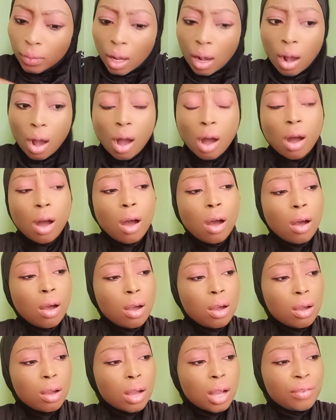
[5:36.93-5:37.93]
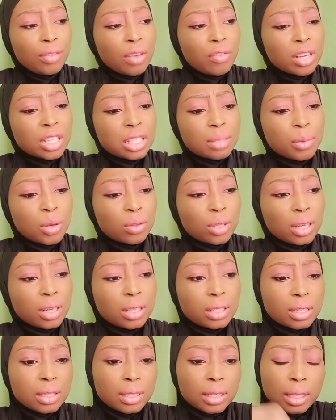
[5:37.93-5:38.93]
Oh, I've never smelled
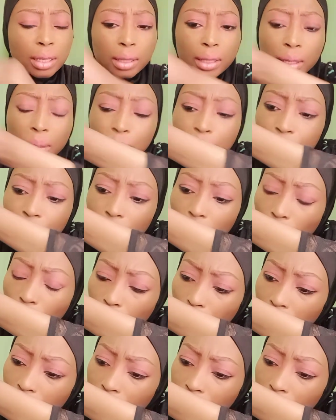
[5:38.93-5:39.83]
anything like that. No, wait.